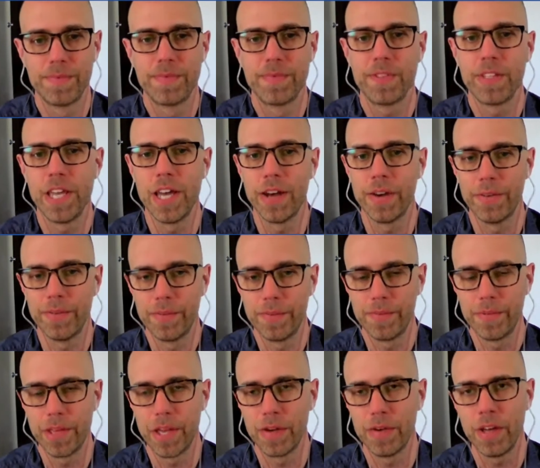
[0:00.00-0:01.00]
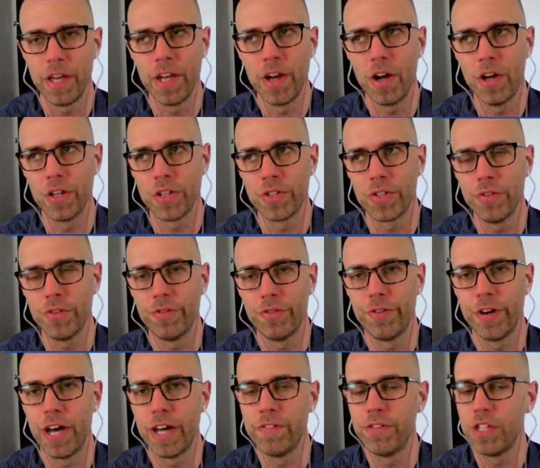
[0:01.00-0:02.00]
Yeah. Yeah, and also
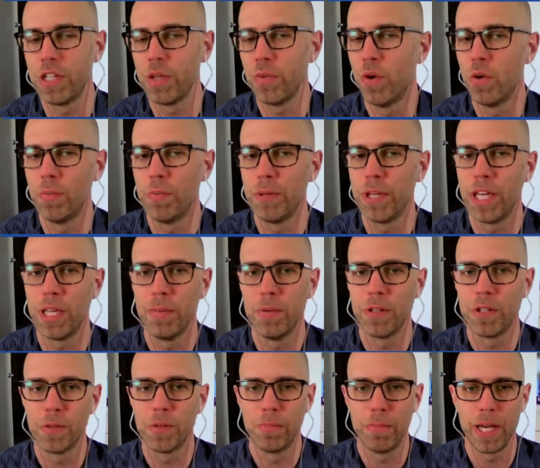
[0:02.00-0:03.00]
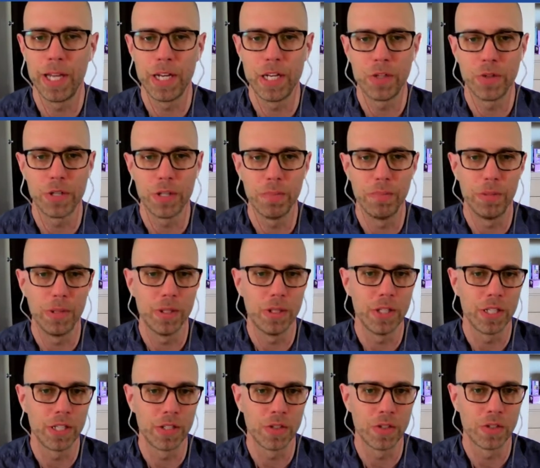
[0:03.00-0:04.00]
5G won't be able to penetrate
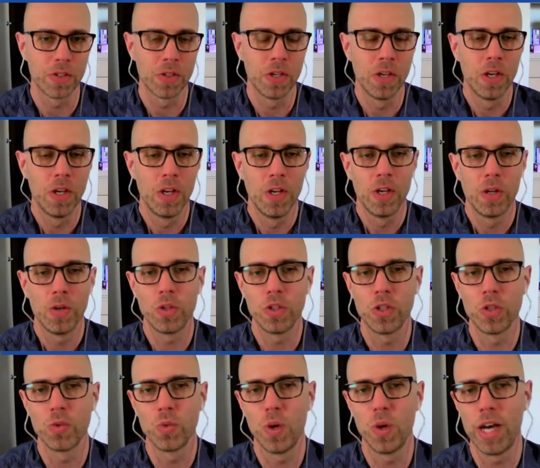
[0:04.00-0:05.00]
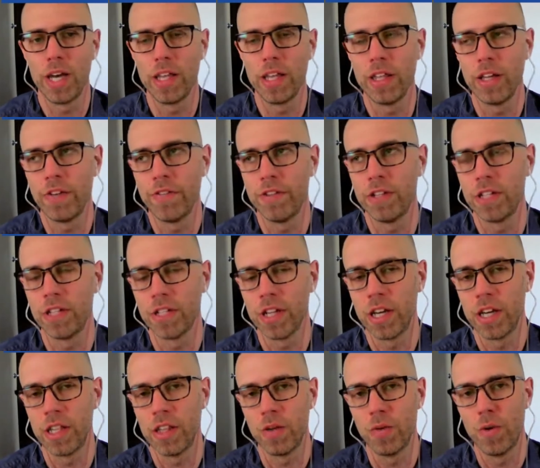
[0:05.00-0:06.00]
buildings, which is why they've
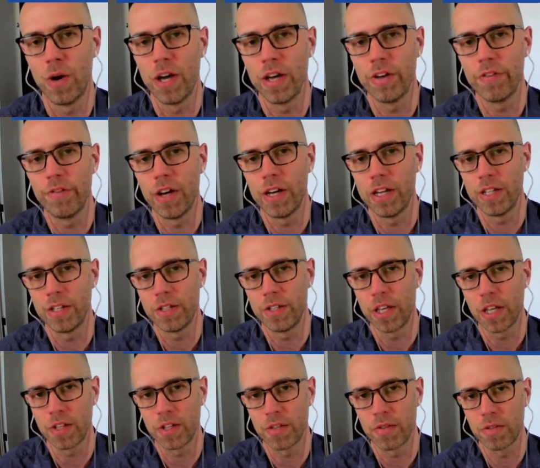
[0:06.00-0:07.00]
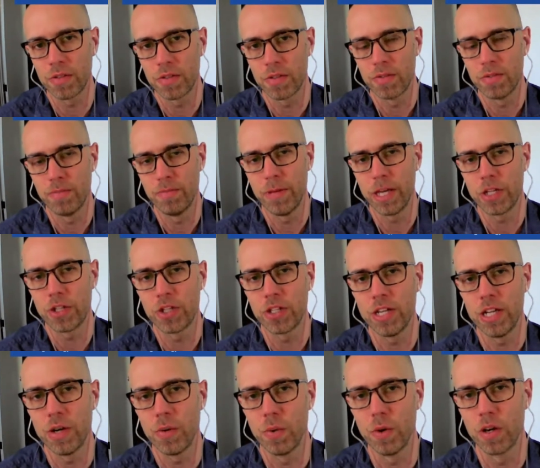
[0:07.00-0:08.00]
designed the Wi-Fi 6 mesh
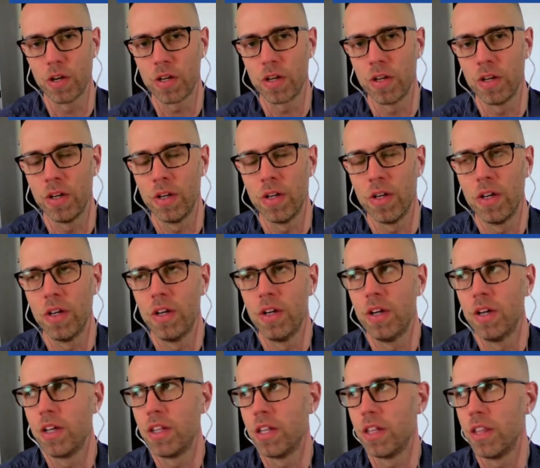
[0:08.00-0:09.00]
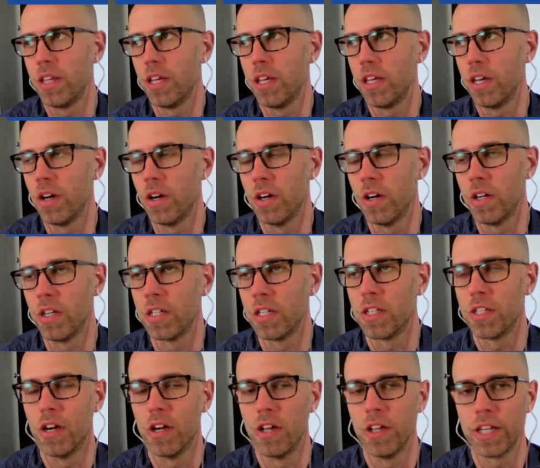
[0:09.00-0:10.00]
network they are
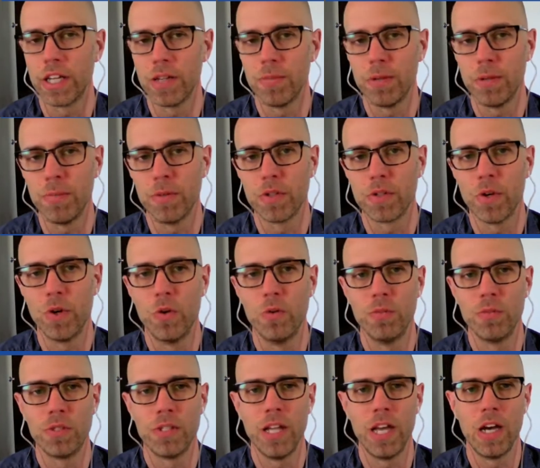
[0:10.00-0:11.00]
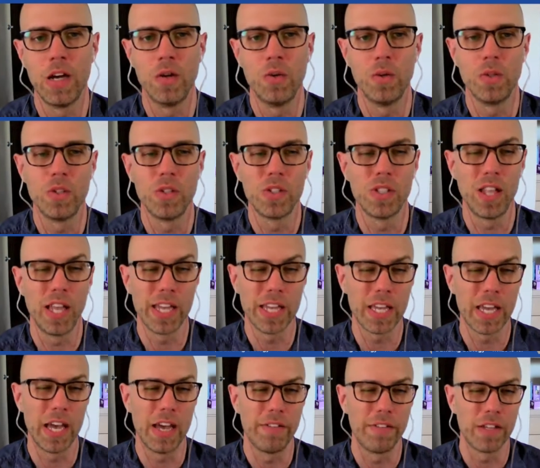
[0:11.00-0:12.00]
installing in people's homes now, which is
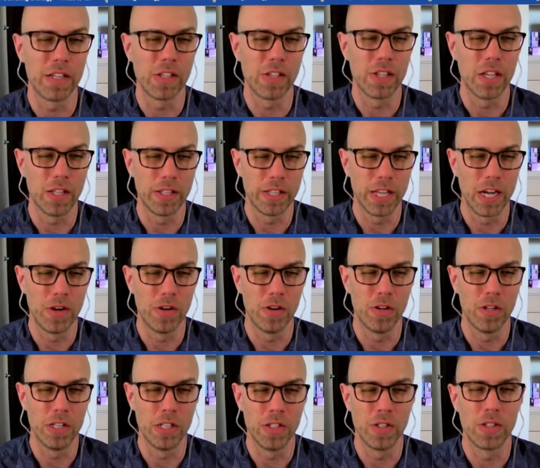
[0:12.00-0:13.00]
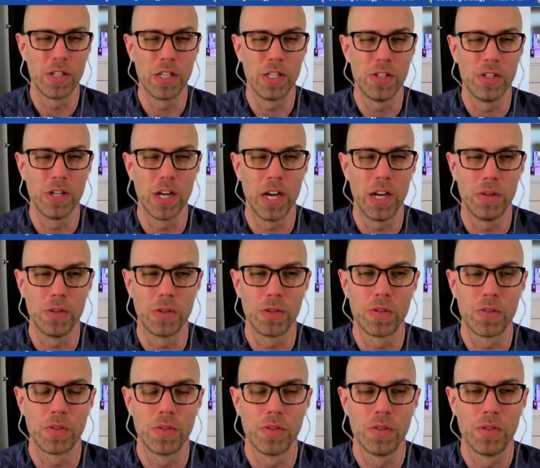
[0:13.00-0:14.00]
like having a cell tower inside your
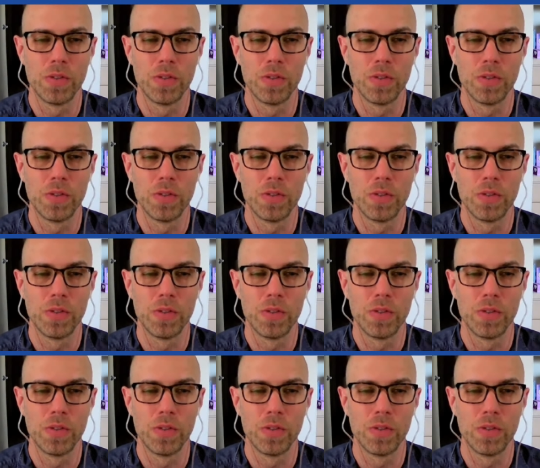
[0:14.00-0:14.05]
house.